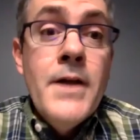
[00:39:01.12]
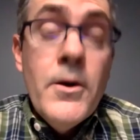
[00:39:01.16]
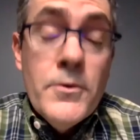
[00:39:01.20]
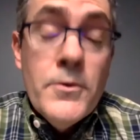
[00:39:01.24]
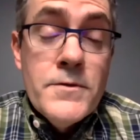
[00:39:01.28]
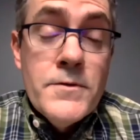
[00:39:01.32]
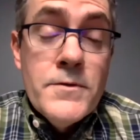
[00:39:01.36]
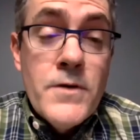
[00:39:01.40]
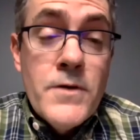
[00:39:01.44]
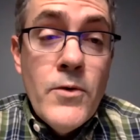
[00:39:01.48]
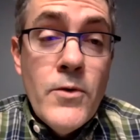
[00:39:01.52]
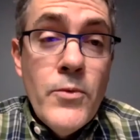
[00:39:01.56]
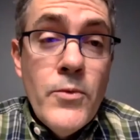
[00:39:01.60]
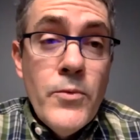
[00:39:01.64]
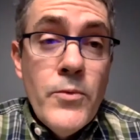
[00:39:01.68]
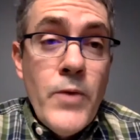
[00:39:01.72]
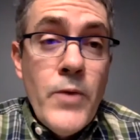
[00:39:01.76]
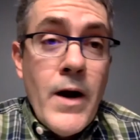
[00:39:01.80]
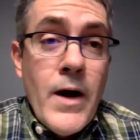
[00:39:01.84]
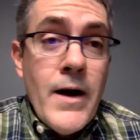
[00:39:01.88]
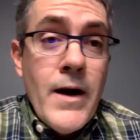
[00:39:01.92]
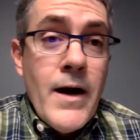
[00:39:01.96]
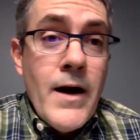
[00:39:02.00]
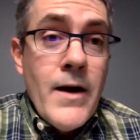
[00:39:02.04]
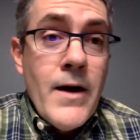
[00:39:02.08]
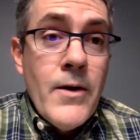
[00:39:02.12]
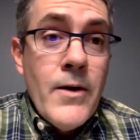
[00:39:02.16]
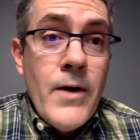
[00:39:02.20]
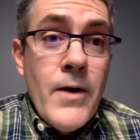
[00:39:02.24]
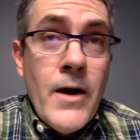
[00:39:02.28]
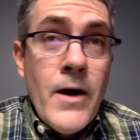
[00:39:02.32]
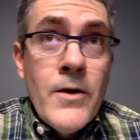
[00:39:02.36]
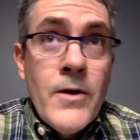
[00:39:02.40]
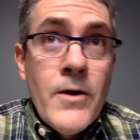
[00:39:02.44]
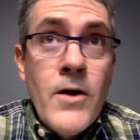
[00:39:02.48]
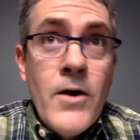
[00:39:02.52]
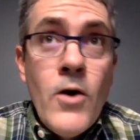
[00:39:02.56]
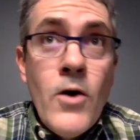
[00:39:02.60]
so
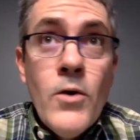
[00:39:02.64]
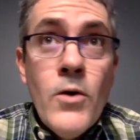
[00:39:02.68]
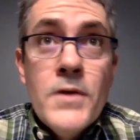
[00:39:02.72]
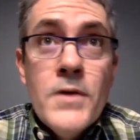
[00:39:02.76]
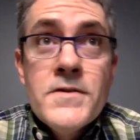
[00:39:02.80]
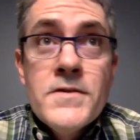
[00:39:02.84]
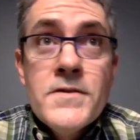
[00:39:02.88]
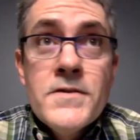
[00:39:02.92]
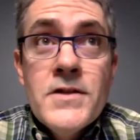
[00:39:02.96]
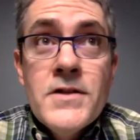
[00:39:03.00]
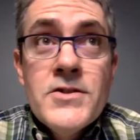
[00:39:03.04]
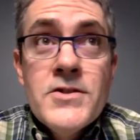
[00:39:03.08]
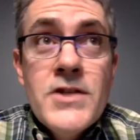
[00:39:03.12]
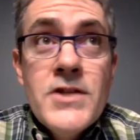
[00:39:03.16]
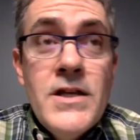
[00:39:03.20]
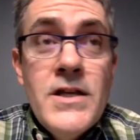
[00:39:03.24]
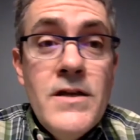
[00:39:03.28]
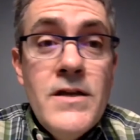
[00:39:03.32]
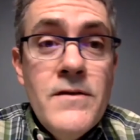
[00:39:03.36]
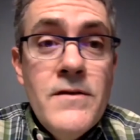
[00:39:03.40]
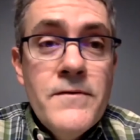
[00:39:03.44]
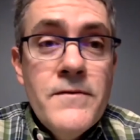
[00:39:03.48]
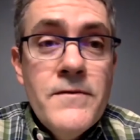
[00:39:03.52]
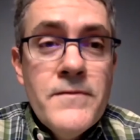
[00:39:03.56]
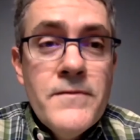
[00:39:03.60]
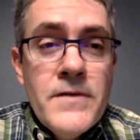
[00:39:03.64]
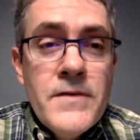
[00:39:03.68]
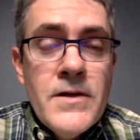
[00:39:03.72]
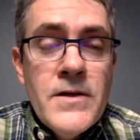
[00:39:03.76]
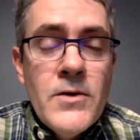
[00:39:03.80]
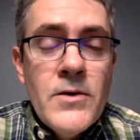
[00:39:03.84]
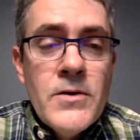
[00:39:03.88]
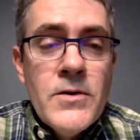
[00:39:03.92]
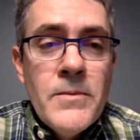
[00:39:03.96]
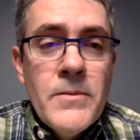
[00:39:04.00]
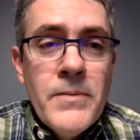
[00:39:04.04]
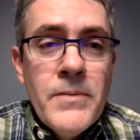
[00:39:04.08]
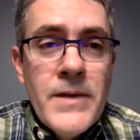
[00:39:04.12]
our goal is to you know,
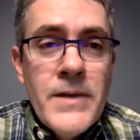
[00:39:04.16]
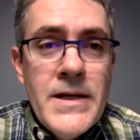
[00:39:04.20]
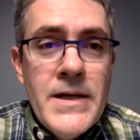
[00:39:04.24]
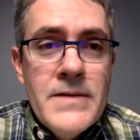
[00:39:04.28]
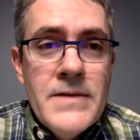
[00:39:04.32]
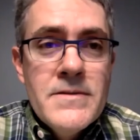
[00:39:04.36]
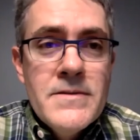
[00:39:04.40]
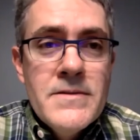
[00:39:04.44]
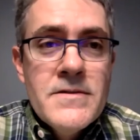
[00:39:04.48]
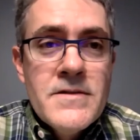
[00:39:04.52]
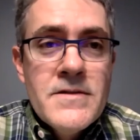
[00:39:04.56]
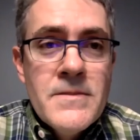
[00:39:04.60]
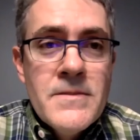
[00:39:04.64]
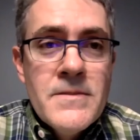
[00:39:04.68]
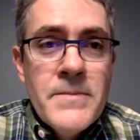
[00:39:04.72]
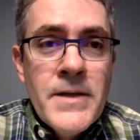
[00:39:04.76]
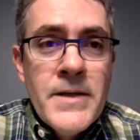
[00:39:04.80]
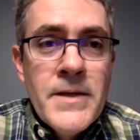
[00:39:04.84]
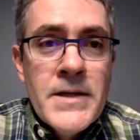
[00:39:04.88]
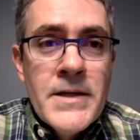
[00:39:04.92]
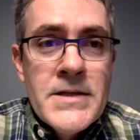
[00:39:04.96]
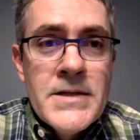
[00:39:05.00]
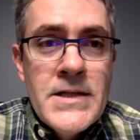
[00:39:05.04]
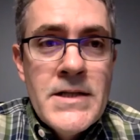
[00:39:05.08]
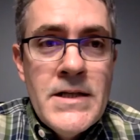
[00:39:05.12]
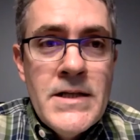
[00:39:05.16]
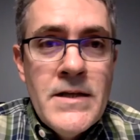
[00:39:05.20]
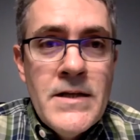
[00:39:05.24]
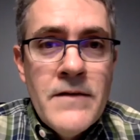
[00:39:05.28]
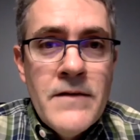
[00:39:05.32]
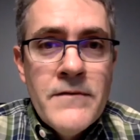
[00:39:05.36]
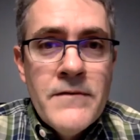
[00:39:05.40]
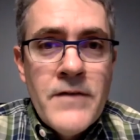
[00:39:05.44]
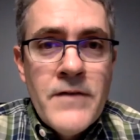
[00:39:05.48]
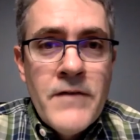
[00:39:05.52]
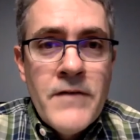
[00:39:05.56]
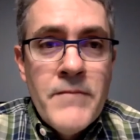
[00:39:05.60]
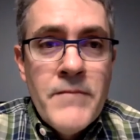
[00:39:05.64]
complete stability
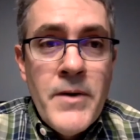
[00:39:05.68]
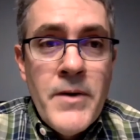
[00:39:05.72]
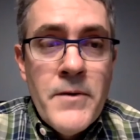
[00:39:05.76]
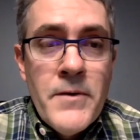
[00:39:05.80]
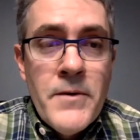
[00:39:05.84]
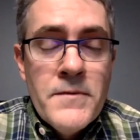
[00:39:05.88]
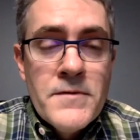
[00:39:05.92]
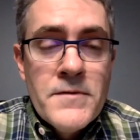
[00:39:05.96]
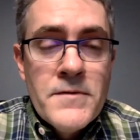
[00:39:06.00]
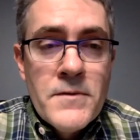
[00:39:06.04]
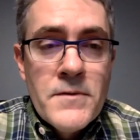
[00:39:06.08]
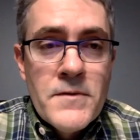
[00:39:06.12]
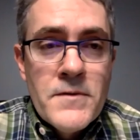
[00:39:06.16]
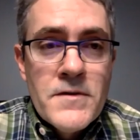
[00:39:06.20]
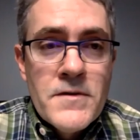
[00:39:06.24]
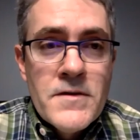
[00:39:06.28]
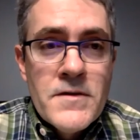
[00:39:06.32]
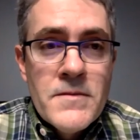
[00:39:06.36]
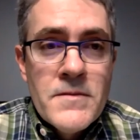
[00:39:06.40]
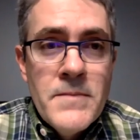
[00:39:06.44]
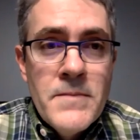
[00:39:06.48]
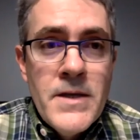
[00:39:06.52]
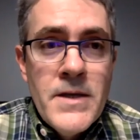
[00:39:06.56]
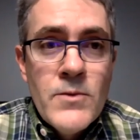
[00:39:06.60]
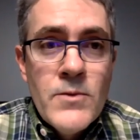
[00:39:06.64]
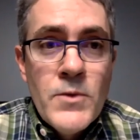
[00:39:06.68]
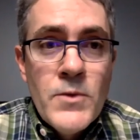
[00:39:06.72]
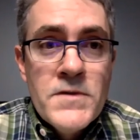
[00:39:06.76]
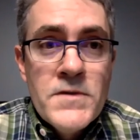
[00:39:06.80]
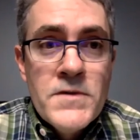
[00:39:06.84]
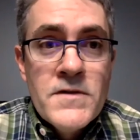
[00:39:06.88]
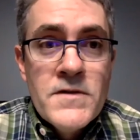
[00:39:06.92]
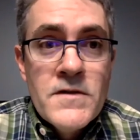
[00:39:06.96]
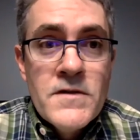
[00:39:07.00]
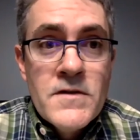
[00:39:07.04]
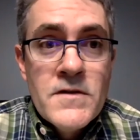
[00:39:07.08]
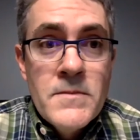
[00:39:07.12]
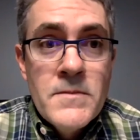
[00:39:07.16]
of, of both. So the cement, once
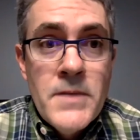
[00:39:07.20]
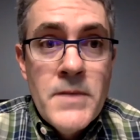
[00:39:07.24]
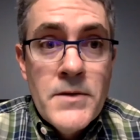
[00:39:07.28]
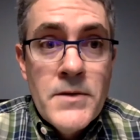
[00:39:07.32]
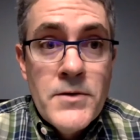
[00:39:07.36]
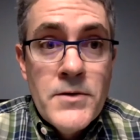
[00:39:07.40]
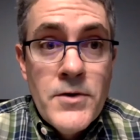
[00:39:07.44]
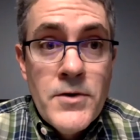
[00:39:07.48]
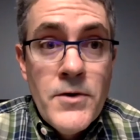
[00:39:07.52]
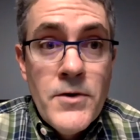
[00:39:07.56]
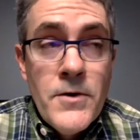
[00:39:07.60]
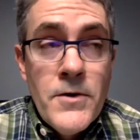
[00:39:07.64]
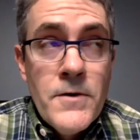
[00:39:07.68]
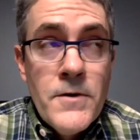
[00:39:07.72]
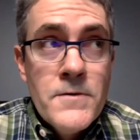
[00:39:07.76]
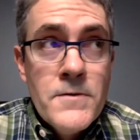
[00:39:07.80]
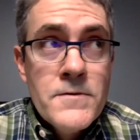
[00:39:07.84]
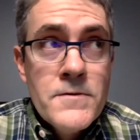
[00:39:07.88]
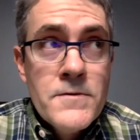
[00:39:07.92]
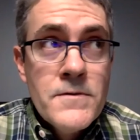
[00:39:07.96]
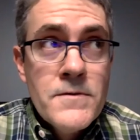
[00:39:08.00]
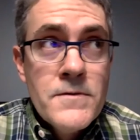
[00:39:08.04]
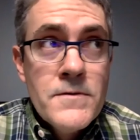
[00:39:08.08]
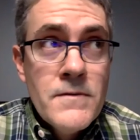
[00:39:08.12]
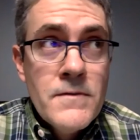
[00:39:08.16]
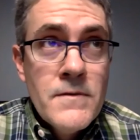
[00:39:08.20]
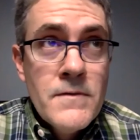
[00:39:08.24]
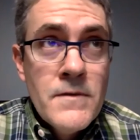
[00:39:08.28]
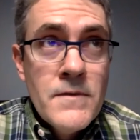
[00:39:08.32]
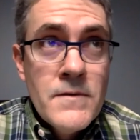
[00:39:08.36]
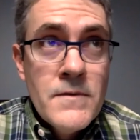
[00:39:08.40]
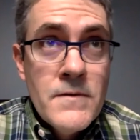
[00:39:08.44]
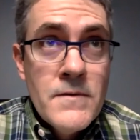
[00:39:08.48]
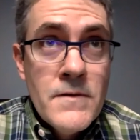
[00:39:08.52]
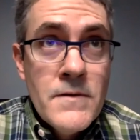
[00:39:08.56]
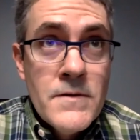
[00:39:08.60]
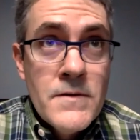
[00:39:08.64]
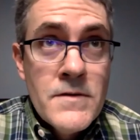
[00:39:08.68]
the cement cures,
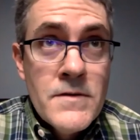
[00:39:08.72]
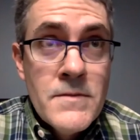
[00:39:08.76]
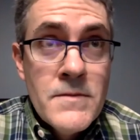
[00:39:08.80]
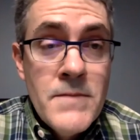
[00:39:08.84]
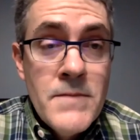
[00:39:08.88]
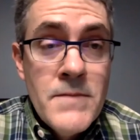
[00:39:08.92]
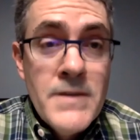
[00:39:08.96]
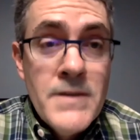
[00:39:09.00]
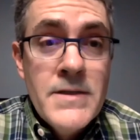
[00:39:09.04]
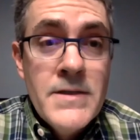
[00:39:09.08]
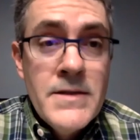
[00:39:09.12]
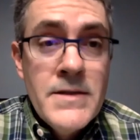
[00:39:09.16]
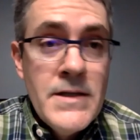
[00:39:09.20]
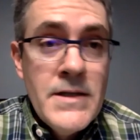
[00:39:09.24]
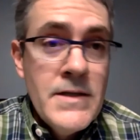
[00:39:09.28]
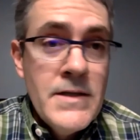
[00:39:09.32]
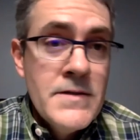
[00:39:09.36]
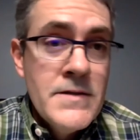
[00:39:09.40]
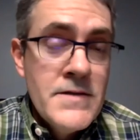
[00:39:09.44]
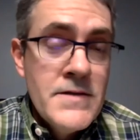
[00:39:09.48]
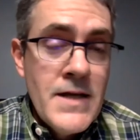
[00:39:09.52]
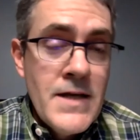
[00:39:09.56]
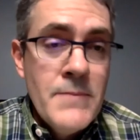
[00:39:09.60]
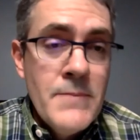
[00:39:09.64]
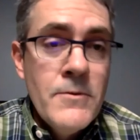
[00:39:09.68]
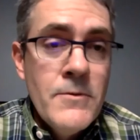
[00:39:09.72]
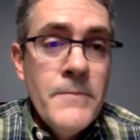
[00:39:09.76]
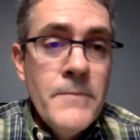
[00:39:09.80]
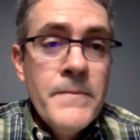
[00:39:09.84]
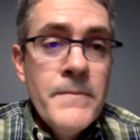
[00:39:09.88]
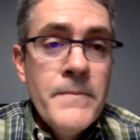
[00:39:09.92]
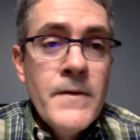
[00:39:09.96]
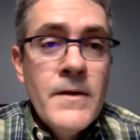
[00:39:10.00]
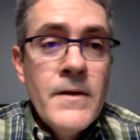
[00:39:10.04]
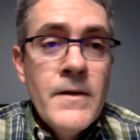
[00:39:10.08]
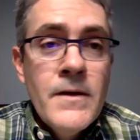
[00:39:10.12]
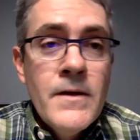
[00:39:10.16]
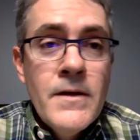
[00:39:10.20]
the, the cemented knee is stable.
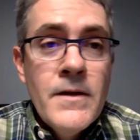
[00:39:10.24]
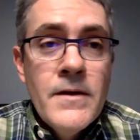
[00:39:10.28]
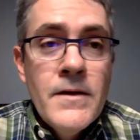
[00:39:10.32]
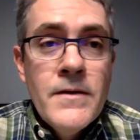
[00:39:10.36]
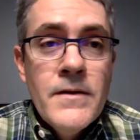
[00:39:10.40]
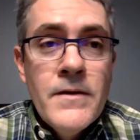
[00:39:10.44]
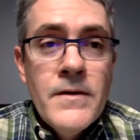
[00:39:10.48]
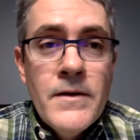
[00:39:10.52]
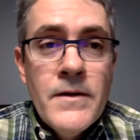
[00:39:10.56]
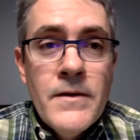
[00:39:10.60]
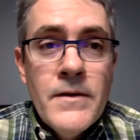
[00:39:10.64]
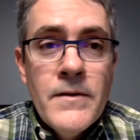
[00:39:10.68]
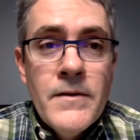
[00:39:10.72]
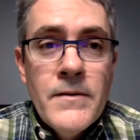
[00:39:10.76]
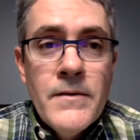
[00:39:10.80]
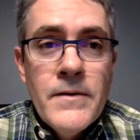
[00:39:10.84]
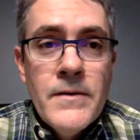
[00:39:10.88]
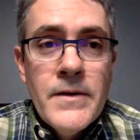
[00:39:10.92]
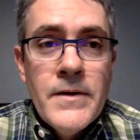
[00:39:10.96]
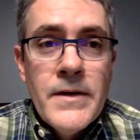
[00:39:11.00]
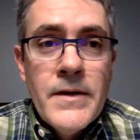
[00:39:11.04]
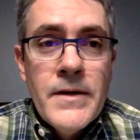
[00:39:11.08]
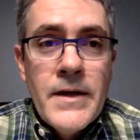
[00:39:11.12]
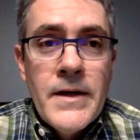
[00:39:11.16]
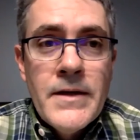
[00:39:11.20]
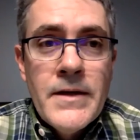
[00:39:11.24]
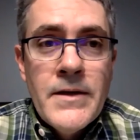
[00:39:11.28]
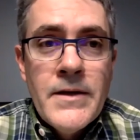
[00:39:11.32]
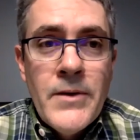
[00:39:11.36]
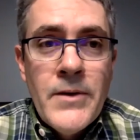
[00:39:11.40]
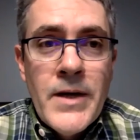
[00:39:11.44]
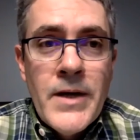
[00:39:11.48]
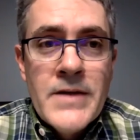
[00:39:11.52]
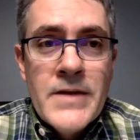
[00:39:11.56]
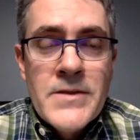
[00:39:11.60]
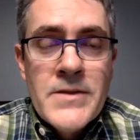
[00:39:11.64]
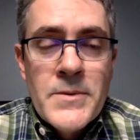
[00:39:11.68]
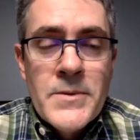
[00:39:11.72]
The, you know,
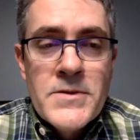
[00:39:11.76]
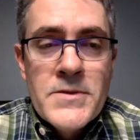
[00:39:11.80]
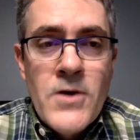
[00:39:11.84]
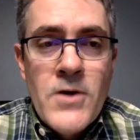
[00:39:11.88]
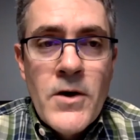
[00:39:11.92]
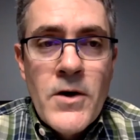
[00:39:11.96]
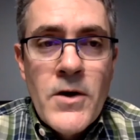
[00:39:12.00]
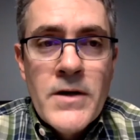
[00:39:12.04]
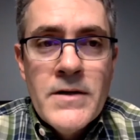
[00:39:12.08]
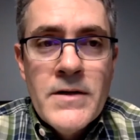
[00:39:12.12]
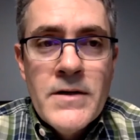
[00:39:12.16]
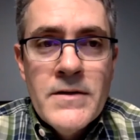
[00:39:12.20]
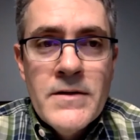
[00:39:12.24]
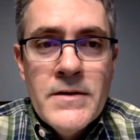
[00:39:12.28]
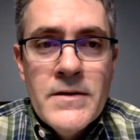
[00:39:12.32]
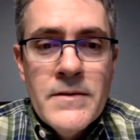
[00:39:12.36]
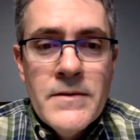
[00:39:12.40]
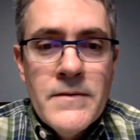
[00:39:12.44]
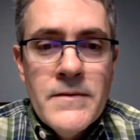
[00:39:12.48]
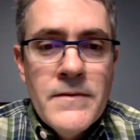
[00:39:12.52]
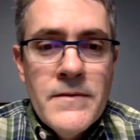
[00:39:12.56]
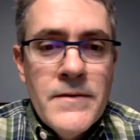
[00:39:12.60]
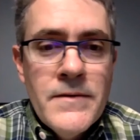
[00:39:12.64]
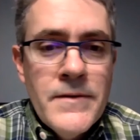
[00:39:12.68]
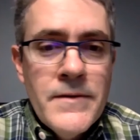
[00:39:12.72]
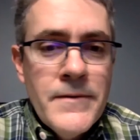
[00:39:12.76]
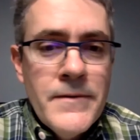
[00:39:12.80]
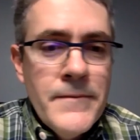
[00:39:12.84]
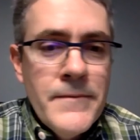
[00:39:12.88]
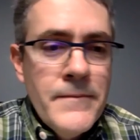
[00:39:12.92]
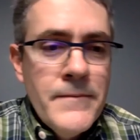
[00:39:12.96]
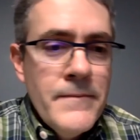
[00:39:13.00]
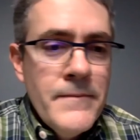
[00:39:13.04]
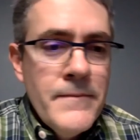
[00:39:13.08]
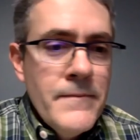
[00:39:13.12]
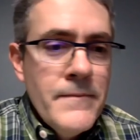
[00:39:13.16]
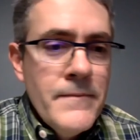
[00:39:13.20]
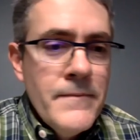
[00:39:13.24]
as I was talking in the, the,
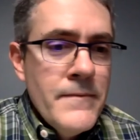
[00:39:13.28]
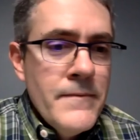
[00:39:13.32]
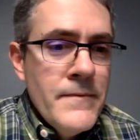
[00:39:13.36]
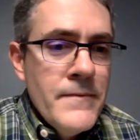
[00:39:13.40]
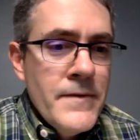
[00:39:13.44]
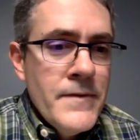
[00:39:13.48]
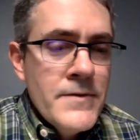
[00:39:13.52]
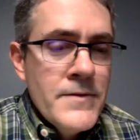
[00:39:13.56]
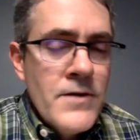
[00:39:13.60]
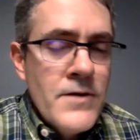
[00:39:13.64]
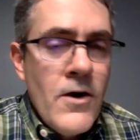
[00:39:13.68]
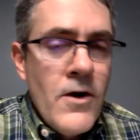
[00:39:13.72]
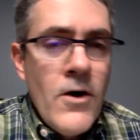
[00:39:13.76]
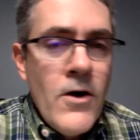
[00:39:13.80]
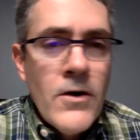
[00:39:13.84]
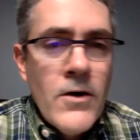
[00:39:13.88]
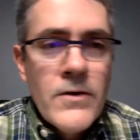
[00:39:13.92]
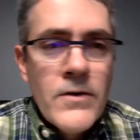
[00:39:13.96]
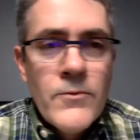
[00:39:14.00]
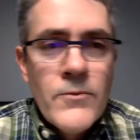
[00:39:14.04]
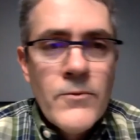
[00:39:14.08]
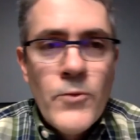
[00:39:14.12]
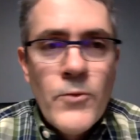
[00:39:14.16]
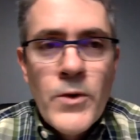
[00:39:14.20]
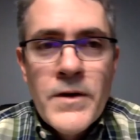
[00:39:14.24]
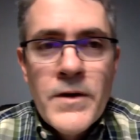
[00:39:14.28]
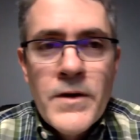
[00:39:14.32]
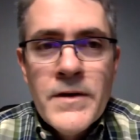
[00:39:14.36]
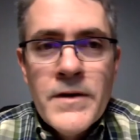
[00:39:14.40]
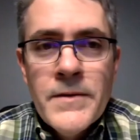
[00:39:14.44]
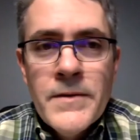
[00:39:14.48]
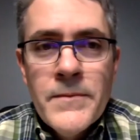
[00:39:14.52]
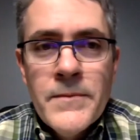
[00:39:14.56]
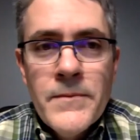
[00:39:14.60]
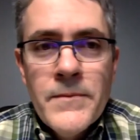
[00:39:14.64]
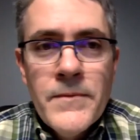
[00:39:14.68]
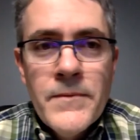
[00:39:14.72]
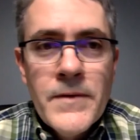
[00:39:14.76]
the talk, one of
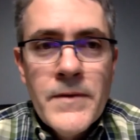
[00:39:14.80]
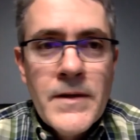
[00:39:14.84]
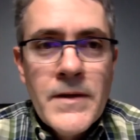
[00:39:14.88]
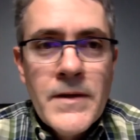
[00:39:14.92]
the, the